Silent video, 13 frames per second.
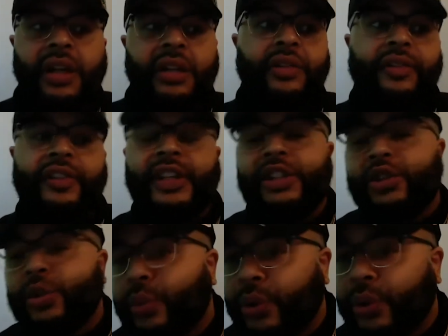the
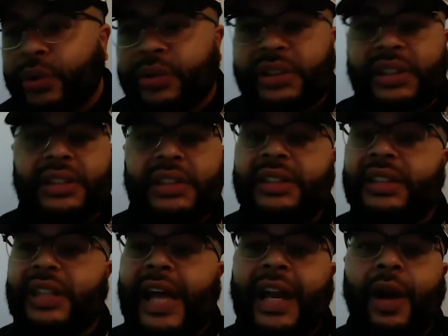visuals, this,
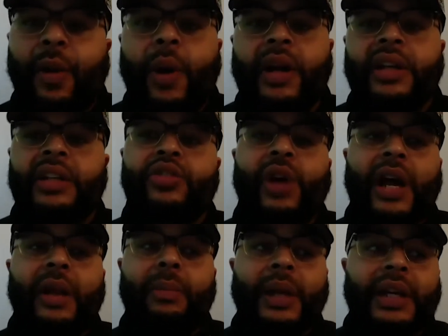and that. And I wanted to
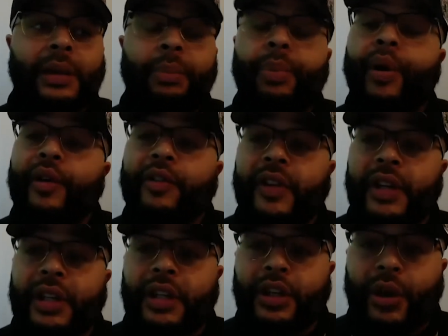try to make it
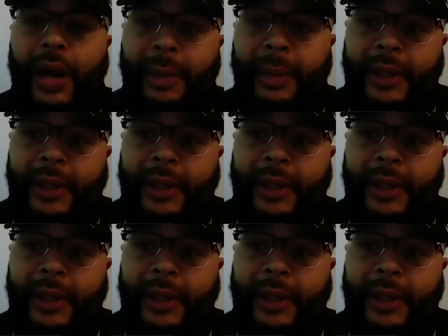perfect. You know what I